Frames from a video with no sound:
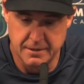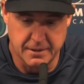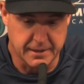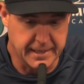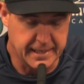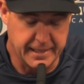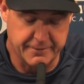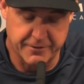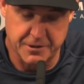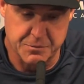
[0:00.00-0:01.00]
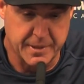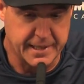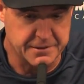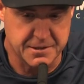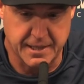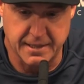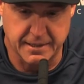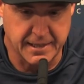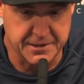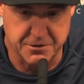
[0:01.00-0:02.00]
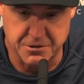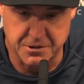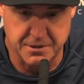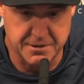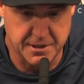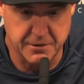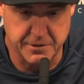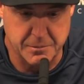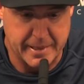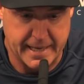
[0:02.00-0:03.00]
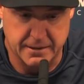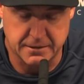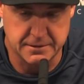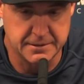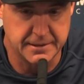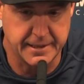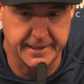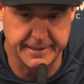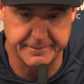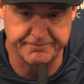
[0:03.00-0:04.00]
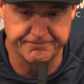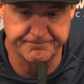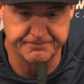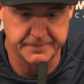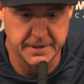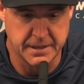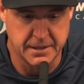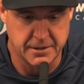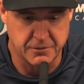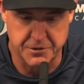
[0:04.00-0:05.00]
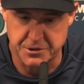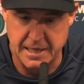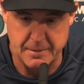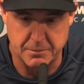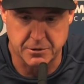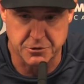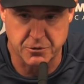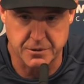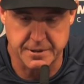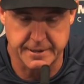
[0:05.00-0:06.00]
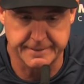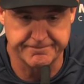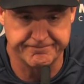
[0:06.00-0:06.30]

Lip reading: Again, effort has been outstanding. Guys are just continuing to battle. We just came up a little short tonight.